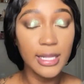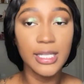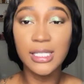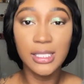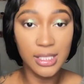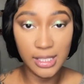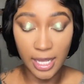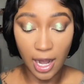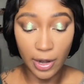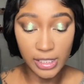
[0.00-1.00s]
This is to
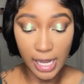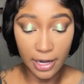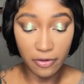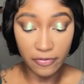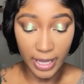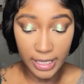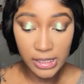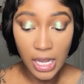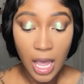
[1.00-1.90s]
set our entire face.